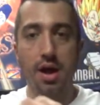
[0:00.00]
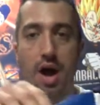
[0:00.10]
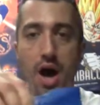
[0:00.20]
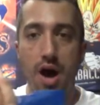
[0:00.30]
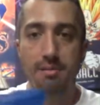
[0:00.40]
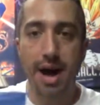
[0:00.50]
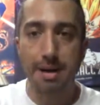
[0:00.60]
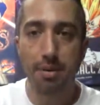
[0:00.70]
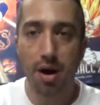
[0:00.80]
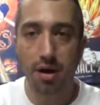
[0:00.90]
I
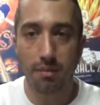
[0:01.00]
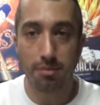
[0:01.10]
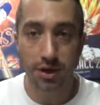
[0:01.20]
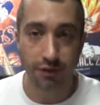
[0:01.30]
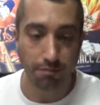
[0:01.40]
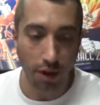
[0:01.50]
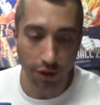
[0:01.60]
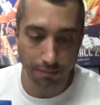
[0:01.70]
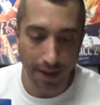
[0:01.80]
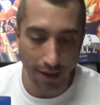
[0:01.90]
bought a bunch of
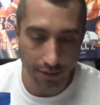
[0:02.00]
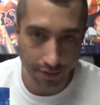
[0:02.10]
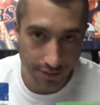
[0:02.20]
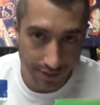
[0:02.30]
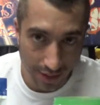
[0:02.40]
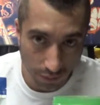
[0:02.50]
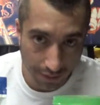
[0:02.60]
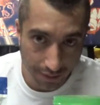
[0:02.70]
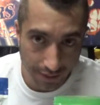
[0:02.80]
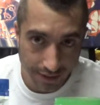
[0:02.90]
bulk powders, and we're
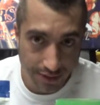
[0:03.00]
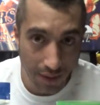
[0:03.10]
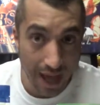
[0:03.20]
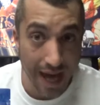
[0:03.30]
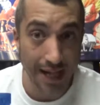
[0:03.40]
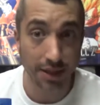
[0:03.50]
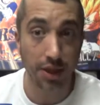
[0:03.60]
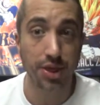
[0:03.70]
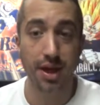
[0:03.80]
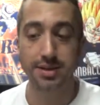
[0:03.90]
going to add the
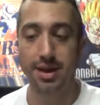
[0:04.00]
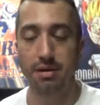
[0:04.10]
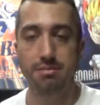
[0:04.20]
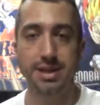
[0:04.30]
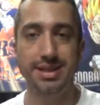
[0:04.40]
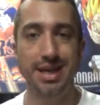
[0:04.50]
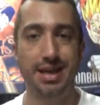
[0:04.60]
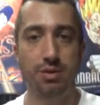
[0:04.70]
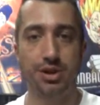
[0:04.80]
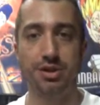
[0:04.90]
things that are missing,
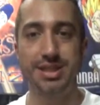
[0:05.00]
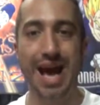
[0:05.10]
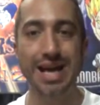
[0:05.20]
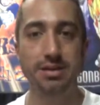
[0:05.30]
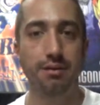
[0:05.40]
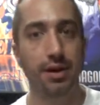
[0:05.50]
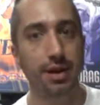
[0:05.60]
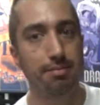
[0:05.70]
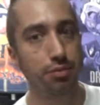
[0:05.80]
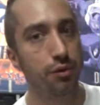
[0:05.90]
which are scientifically
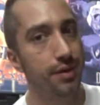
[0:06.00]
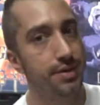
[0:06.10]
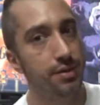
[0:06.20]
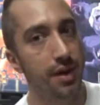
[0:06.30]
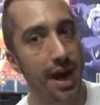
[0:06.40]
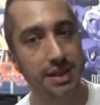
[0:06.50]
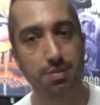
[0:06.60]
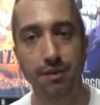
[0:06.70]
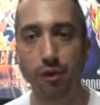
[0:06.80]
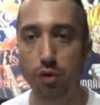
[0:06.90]
proven to enhance
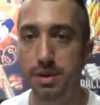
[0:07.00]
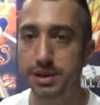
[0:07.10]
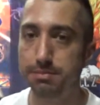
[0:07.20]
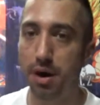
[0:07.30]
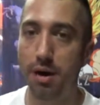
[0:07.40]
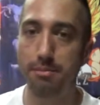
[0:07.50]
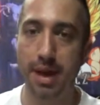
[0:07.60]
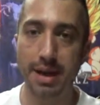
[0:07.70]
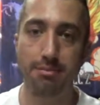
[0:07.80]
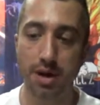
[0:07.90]
performance, pump,
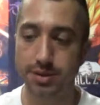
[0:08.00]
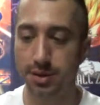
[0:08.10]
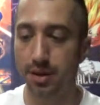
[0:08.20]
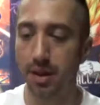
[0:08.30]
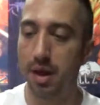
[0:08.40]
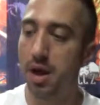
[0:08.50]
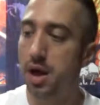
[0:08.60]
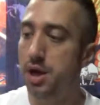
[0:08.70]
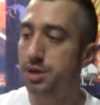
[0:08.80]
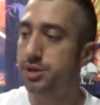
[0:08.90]
and muscle.
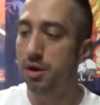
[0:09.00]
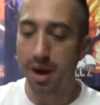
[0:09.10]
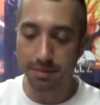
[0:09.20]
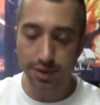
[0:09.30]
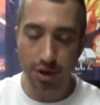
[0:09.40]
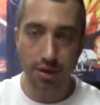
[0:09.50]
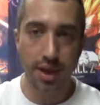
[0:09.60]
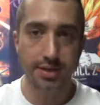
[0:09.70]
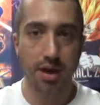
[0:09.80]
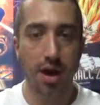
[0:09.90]
So I'm going to start
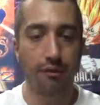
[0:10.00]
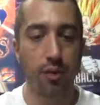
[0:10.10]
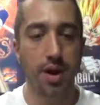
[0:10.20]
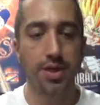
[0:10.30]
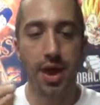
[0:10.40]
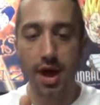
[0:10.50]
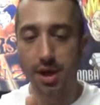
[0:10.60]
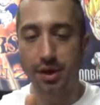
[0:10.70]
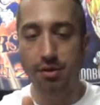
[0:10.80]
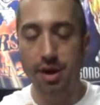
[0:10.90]
things off with,
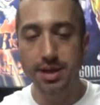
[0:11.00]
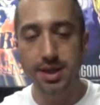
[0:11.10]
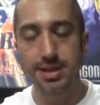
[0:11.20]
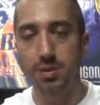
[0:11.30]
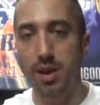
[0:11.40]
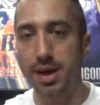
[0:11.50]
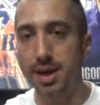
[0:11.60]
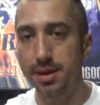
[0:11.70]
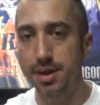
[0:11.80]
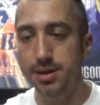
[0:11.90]
the creatine's weak
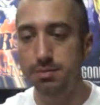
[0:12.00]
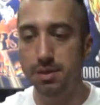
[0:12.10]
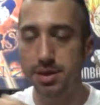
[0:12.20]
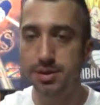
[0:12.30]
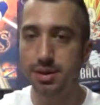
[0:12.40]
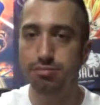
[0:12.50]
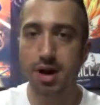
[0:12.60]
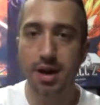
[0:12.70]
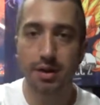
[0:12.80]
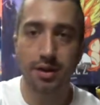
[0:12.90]
on this, but this is a
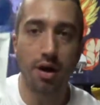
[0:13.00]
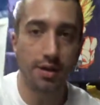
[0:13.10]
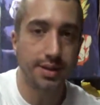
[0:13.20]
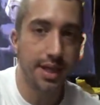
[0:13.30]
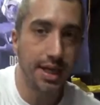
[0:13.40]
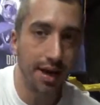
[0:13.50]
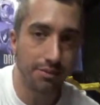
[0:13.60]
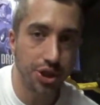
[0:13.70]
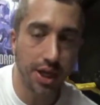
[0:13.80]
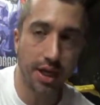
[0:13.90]
product called
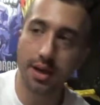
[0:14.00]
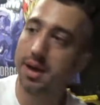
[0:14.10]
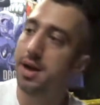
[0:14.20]
TMG.